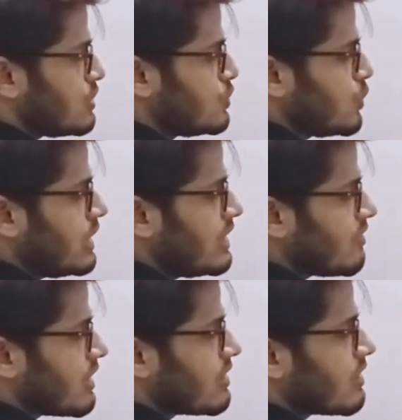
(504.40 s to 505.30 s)
unit
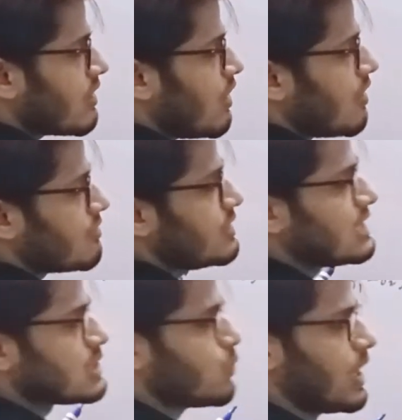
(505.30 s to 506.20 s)
vector of
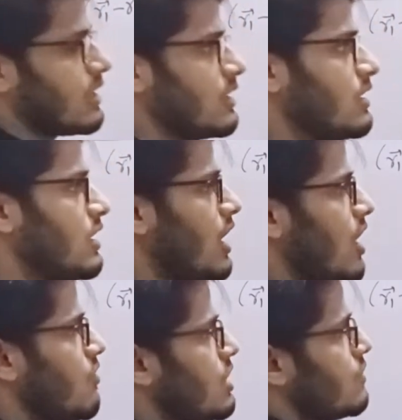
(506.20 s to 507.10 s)
this vector,
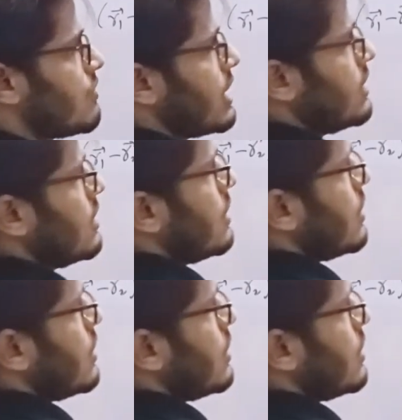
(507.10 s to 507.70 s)
how will you find?